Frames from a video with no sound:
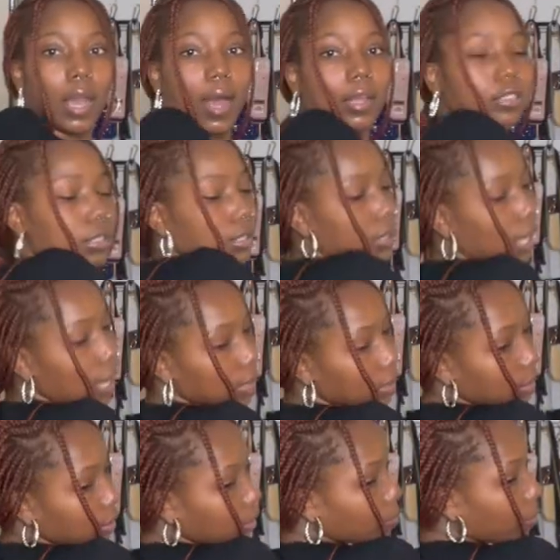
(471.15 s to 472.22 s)
I just tied
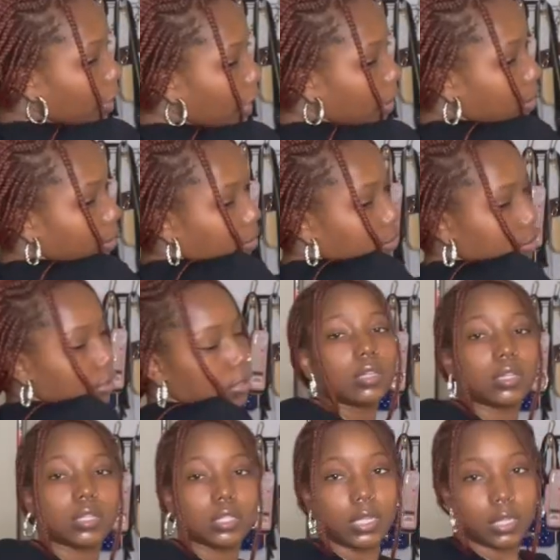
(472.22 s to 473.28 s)
it in the back
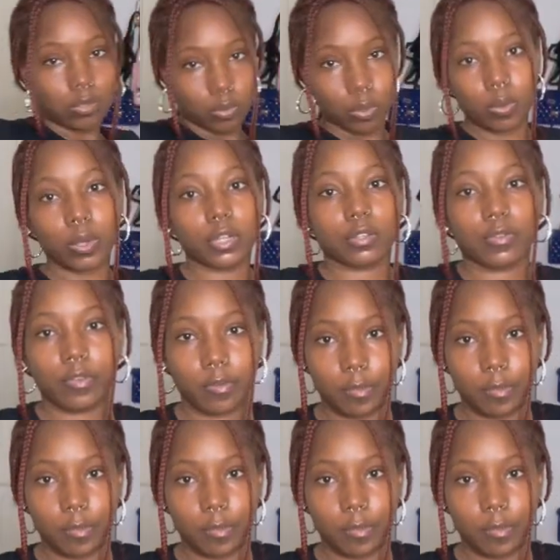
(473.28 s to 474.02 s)
because that's what works for